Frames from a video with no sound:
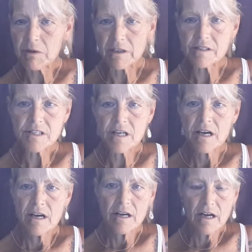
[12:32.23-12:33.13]
months
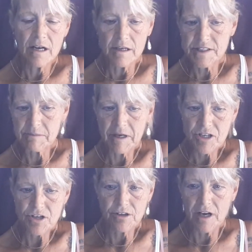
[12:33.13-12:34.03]
to make
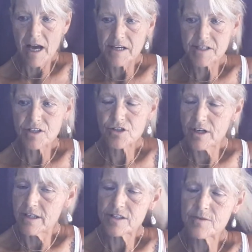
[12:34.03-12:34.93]
sure it hasn't
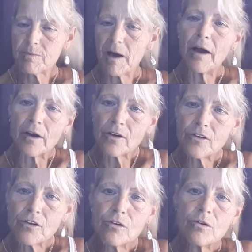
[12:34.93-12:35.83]
transpired
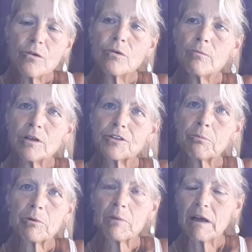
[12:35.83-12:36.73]
to
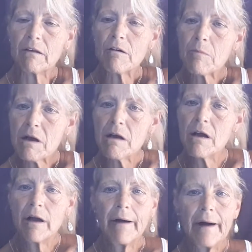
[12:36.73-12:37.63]
multiple myeloma.
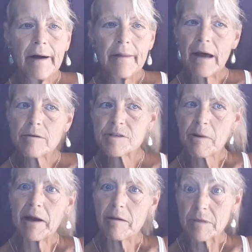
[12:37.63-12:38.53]
That was
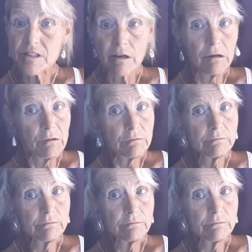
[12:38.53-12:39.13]
about 8 months ago.